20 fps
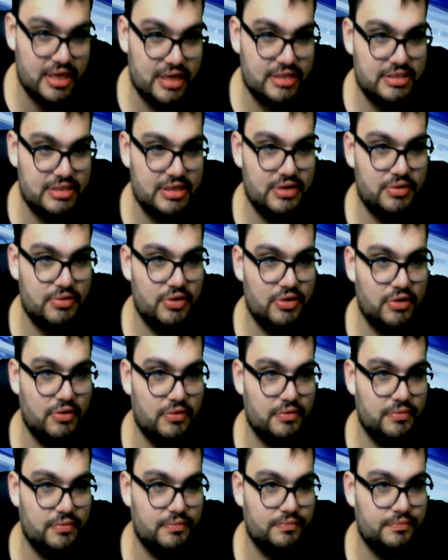next year,
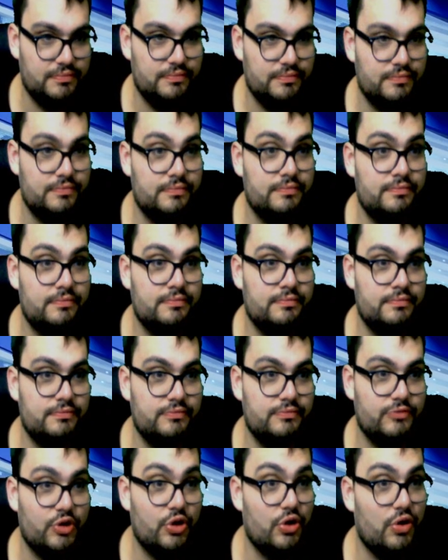though.
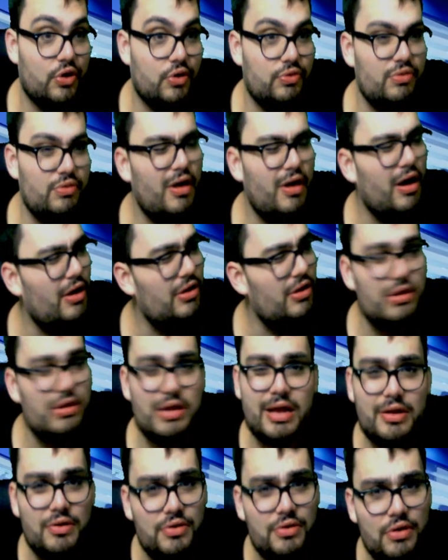I don't
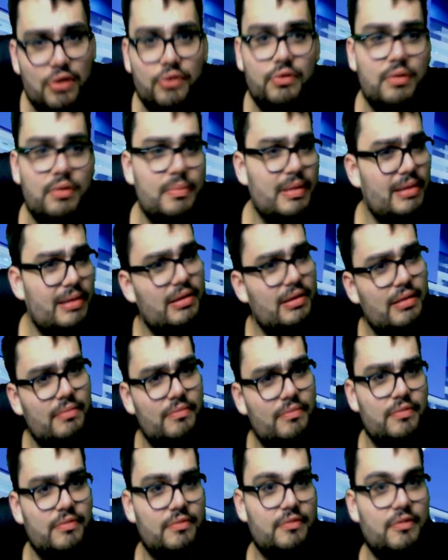know. I mean...
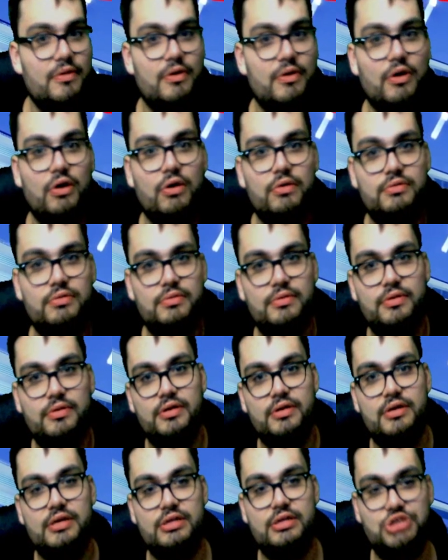Oh,
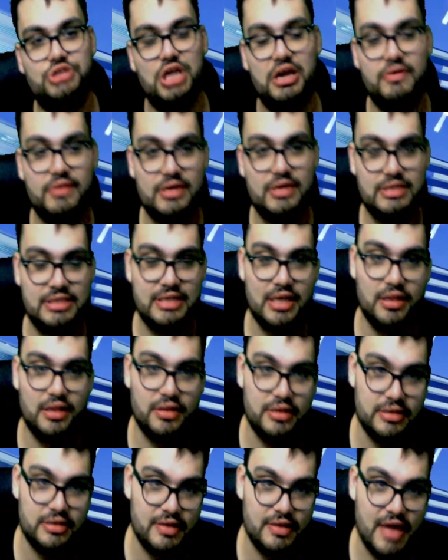Jerry's
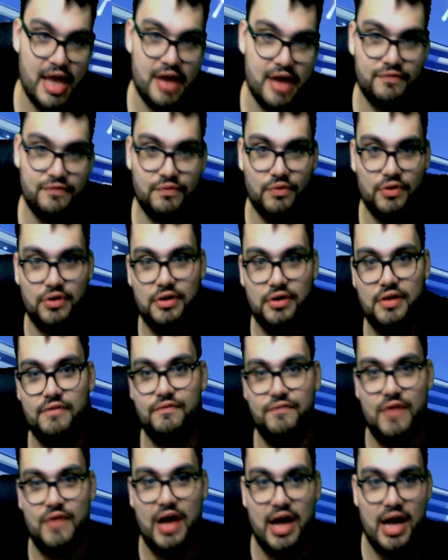yelling the F word.
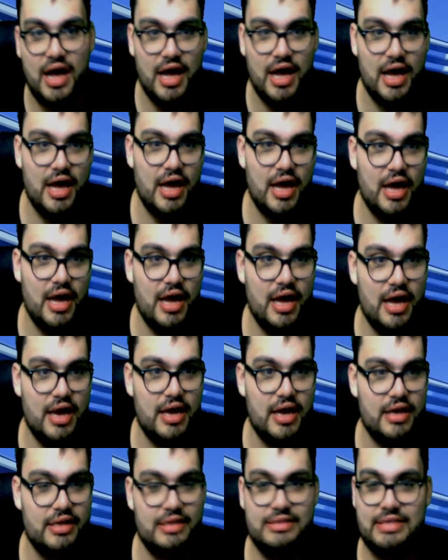
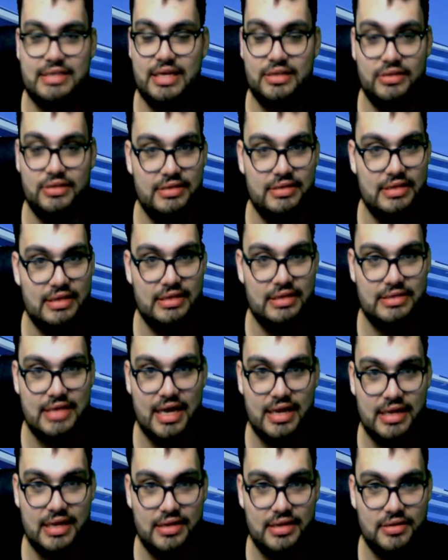Fuck! Is that
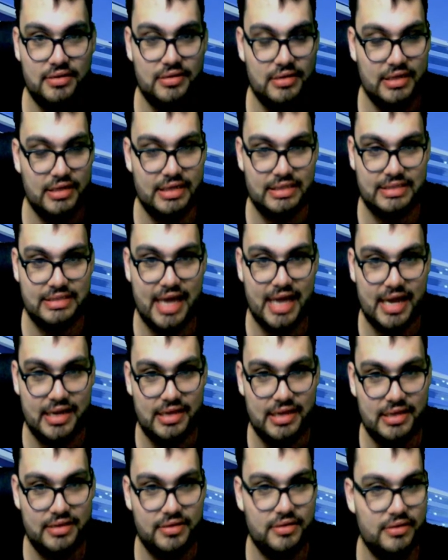
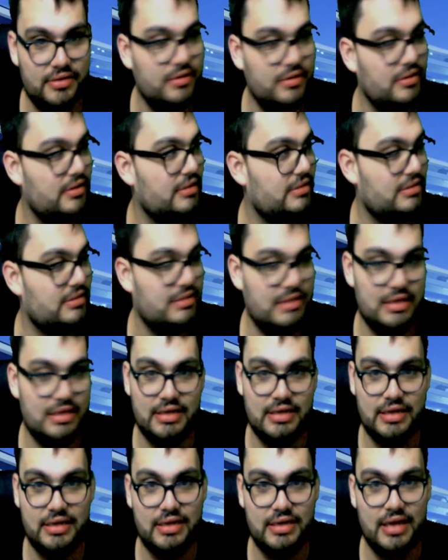it? Did
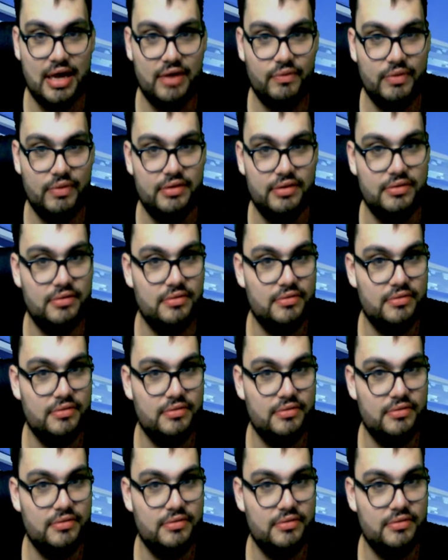they not win?